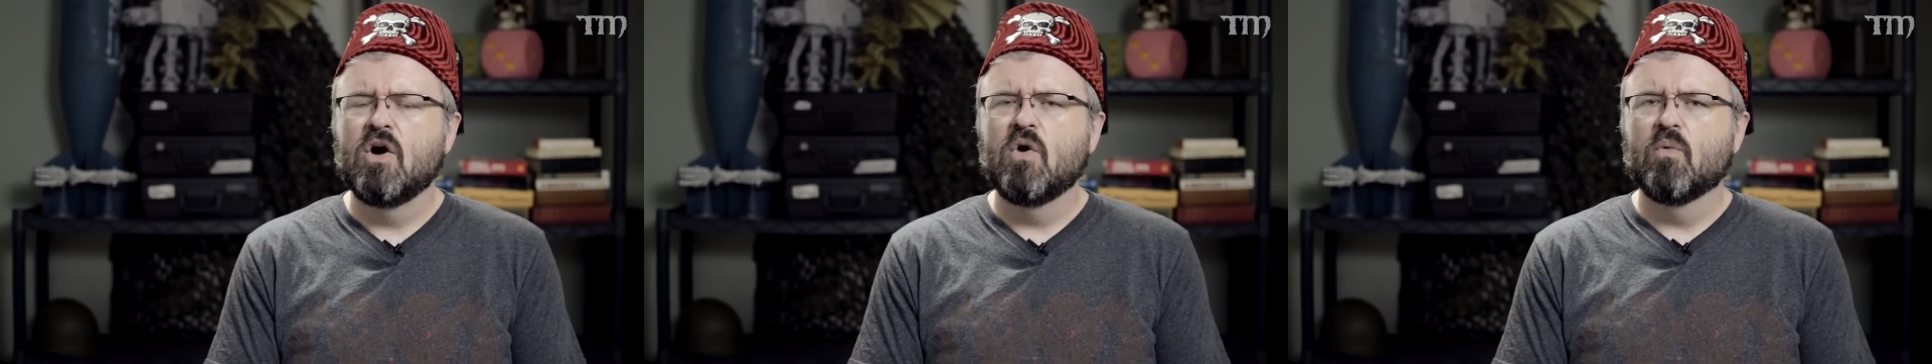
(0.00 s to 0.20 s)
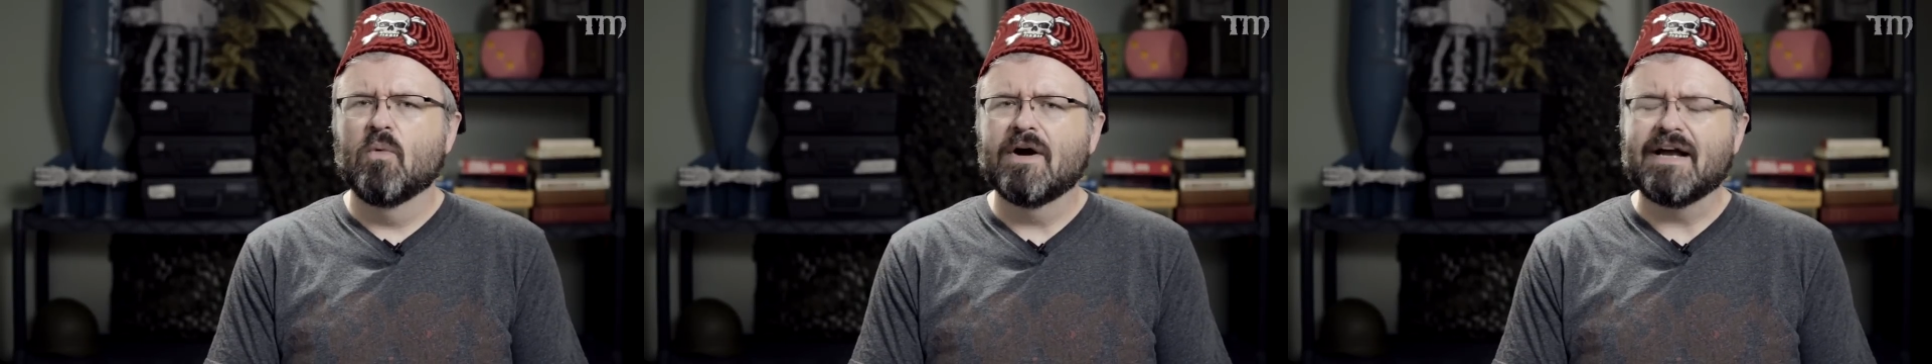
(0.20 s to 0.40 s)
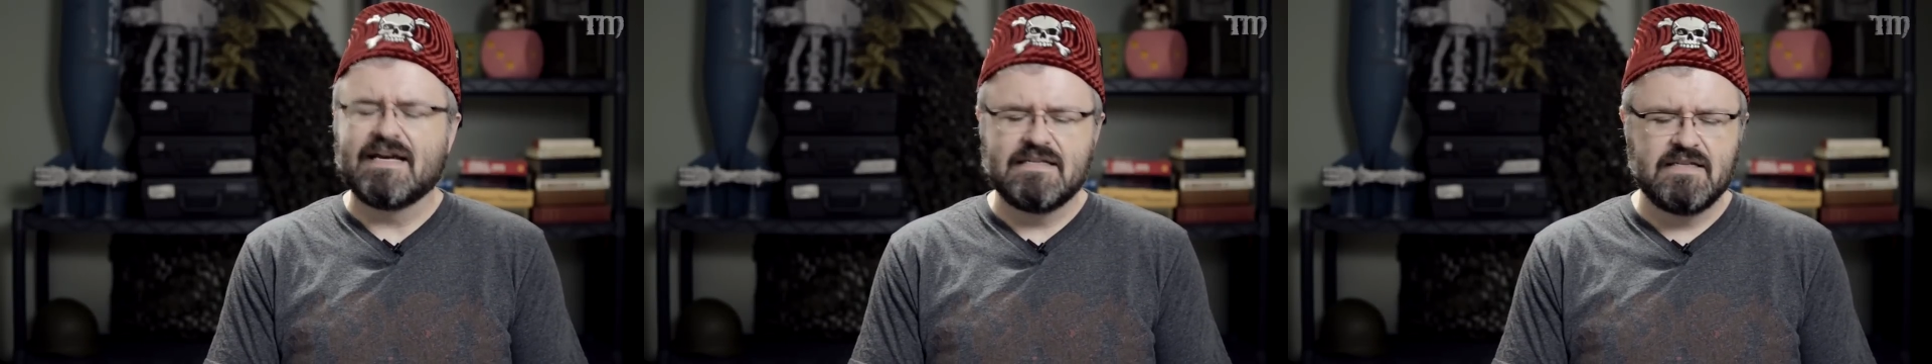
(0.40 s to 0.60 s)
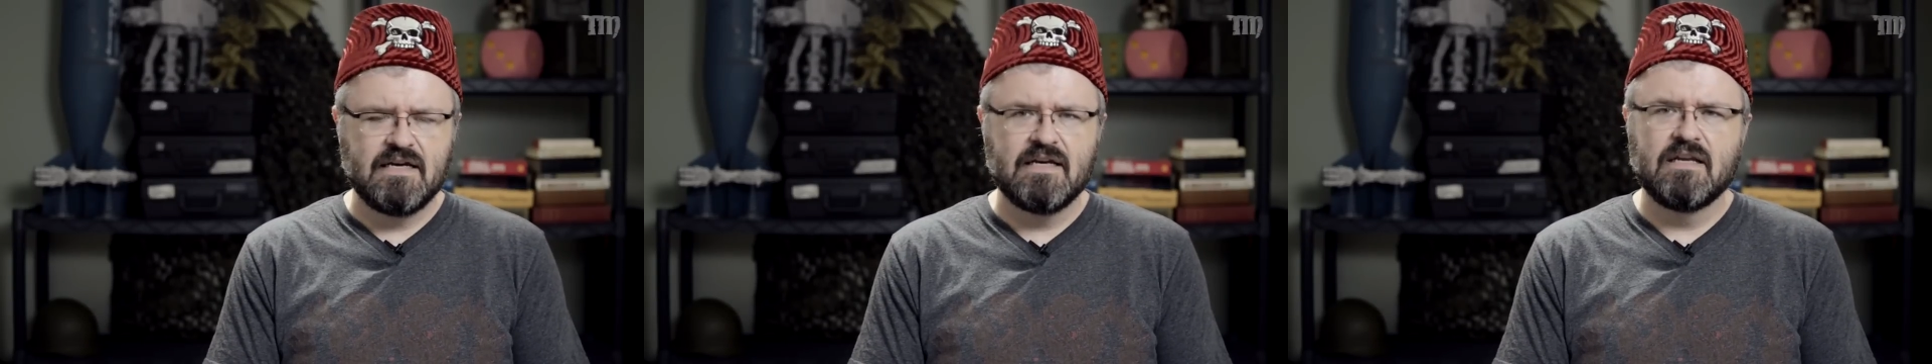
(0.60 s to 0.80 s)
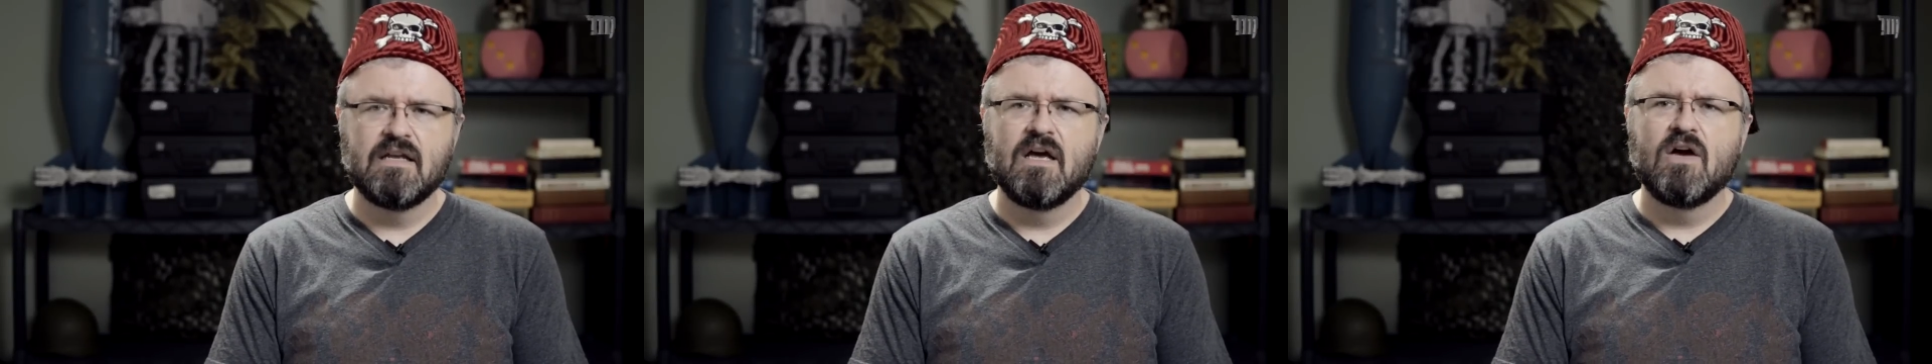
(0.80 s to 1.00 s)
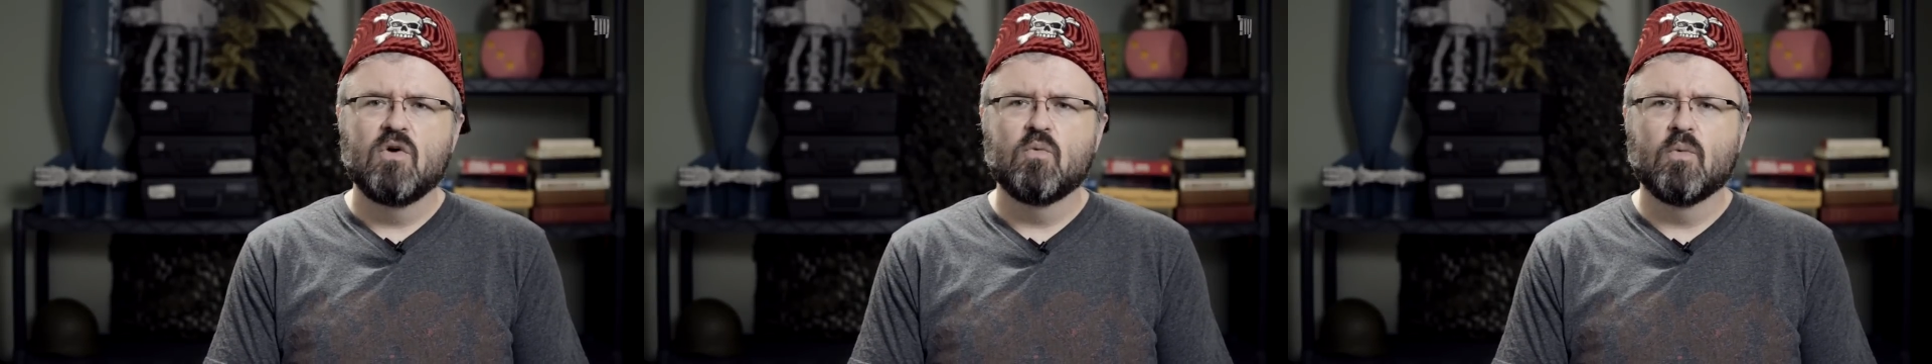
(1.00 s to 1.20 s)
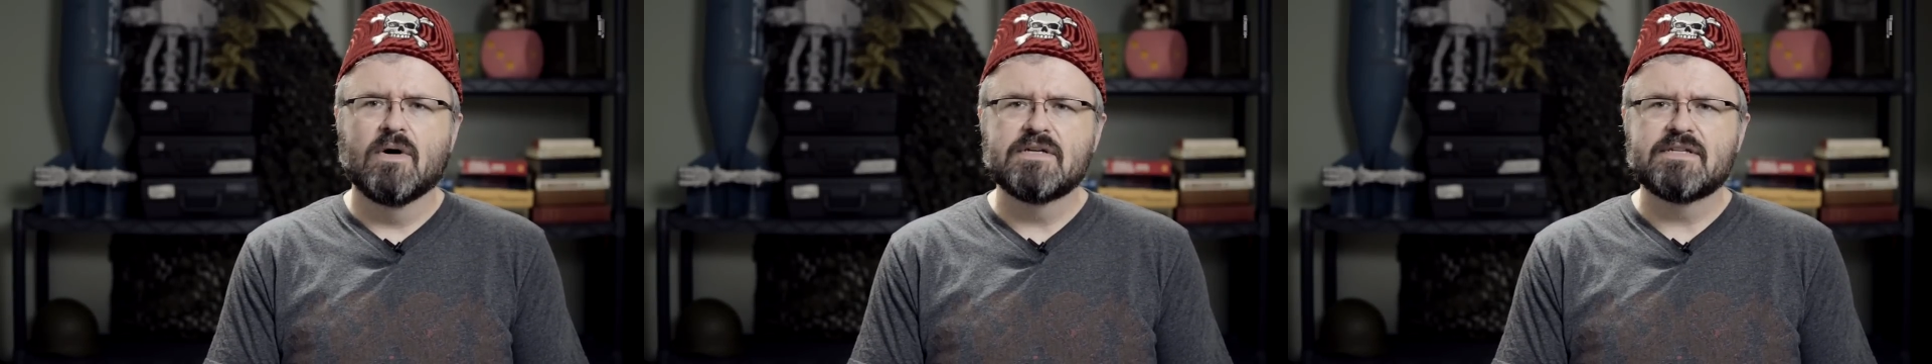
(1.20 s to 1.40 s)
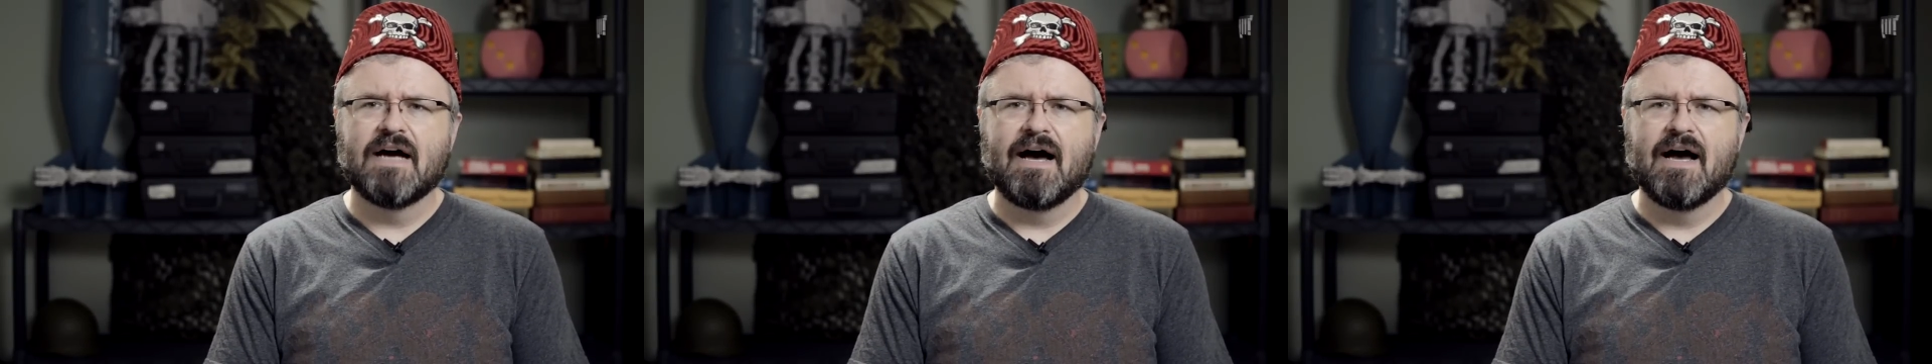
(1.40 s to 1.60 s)
What I did
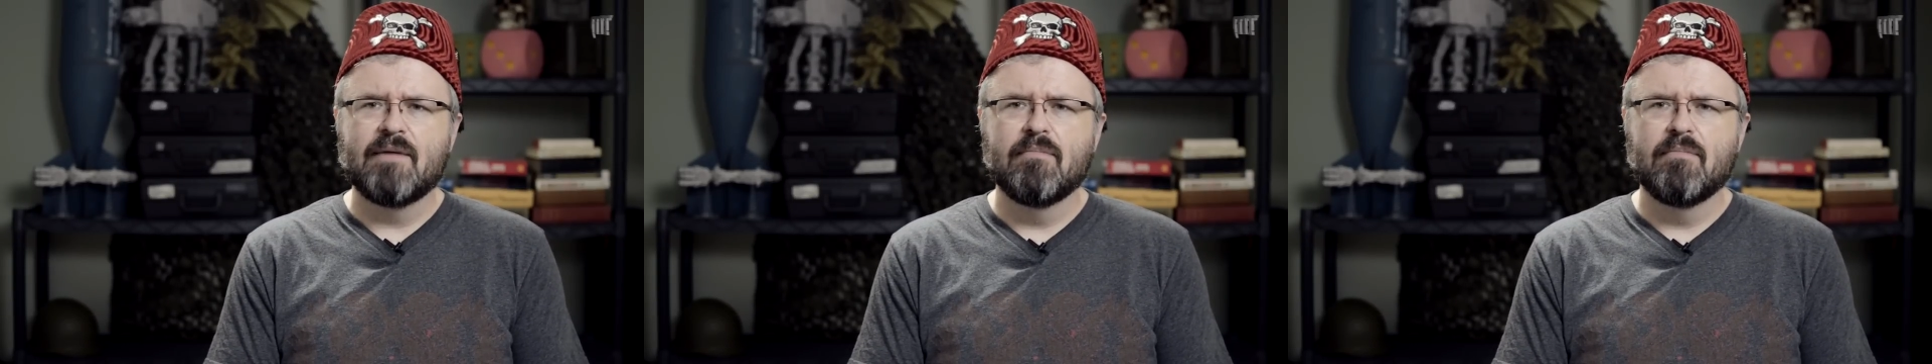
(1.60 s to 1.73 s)
was I